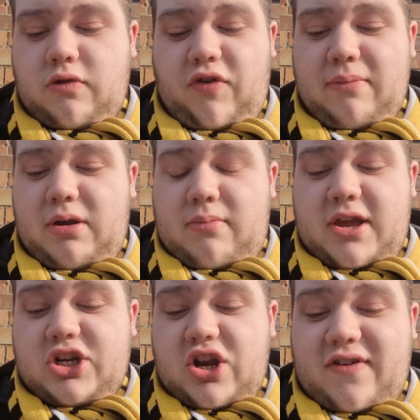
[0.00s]
Well, Framlingham
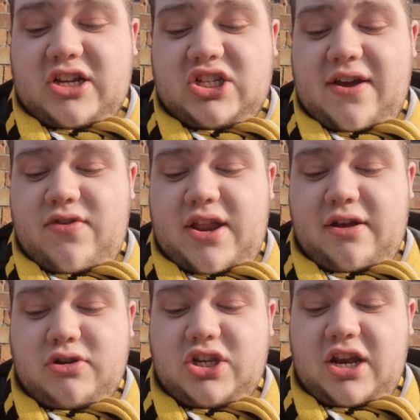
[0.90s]
this year have had a 7-0,
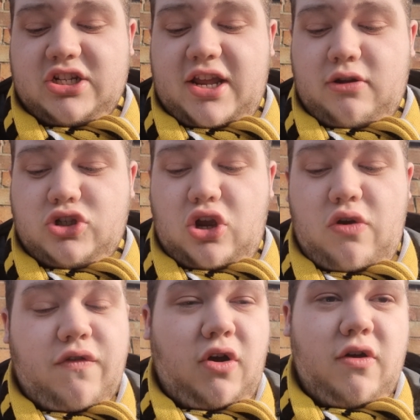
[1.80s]
6-0, 2
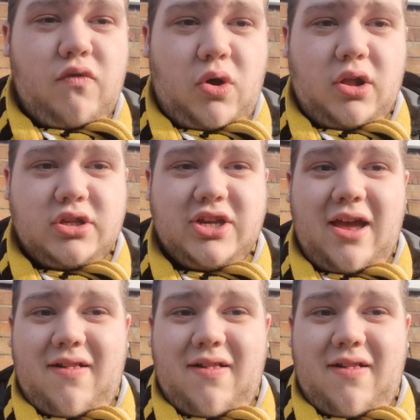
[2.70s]
5-1s.